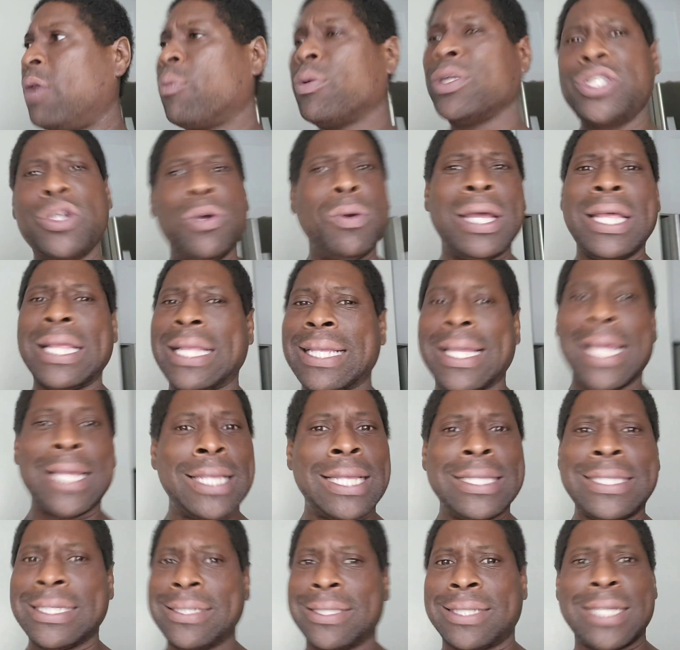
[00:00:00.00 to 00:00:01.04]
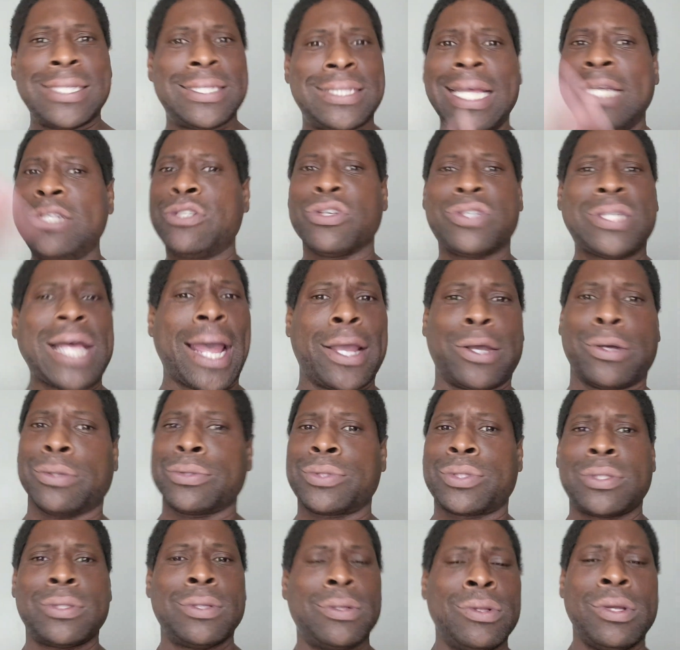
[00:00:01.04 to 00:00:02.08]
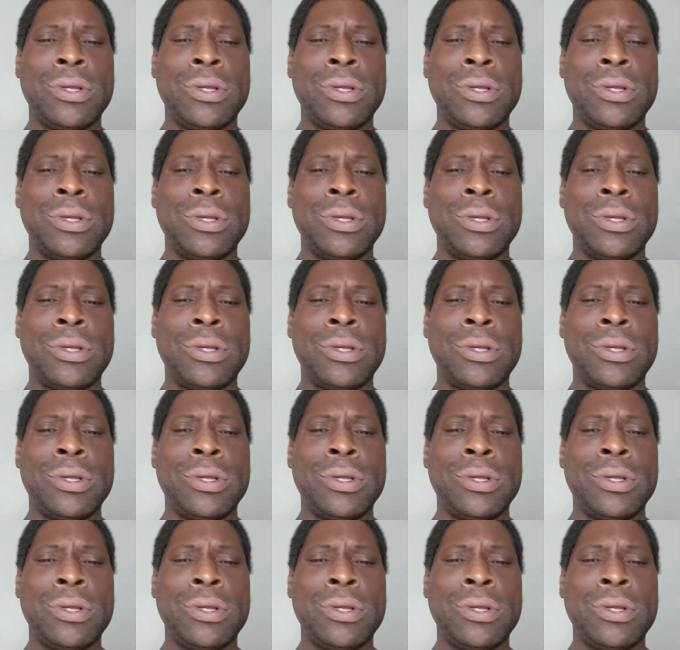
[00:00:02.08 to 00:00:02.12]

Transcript: We're doing these are cycles,